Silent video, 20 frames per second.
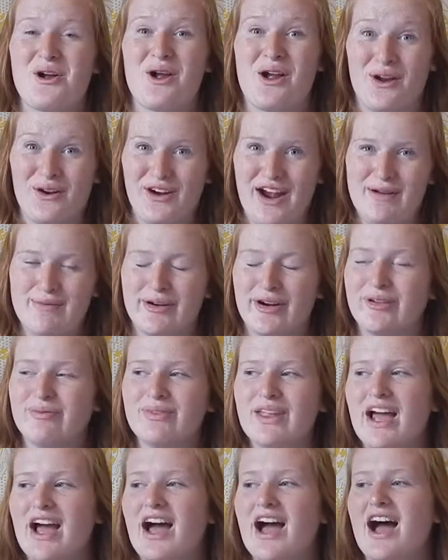grammar.
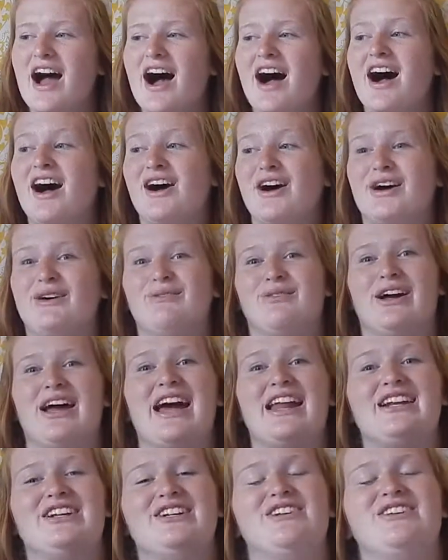
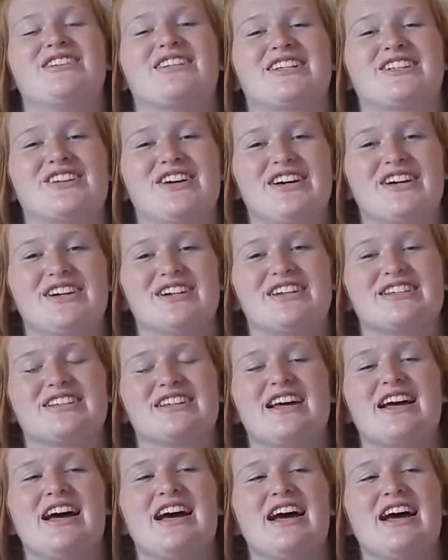Any new 6th graders